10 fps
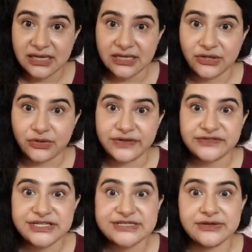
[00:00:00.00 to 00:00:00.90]
You know, if
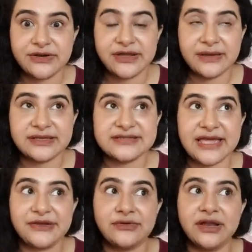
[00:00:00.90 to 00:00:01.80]
she's gonna
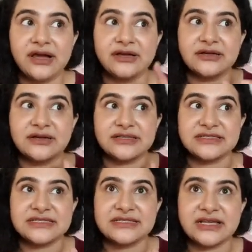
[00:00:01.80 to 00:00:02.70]
schedule a
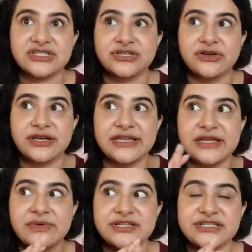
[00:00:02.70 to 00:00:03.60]
C-section on a
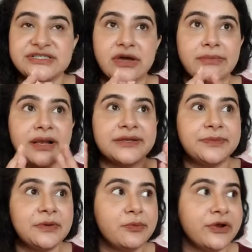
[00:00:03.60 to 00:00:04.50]
day where she's got
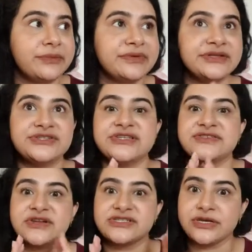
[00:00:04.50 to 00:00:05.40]
multiple appointments, she's
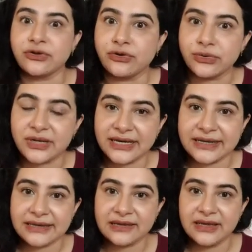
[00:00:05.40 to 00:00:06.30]
rushing to go to a
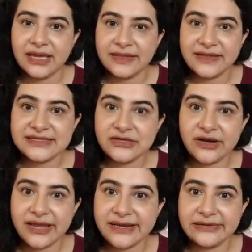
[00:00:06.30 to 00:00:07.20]
clinic, that's
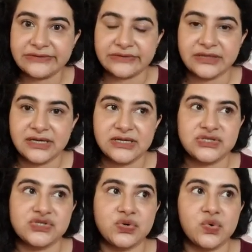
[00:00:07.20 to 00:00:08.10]
not ideal.
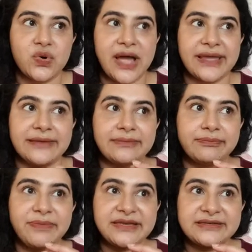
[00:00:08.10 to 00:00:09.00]
So I
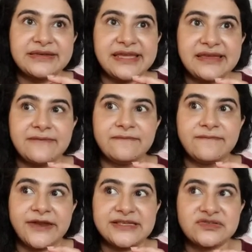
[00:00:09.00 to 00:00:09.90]
picked a day
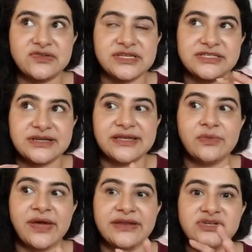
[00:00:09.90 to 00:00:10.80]
very strategically
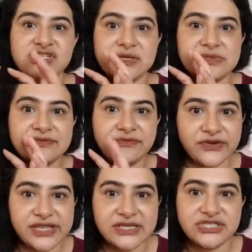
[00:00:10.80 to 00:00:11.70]
wherein she was
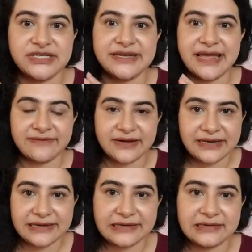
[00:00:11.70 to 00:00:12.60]
free, she didn't have
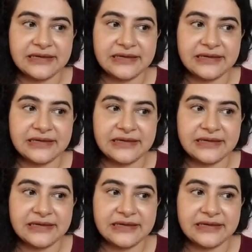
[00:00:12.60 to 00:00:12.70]
clinic,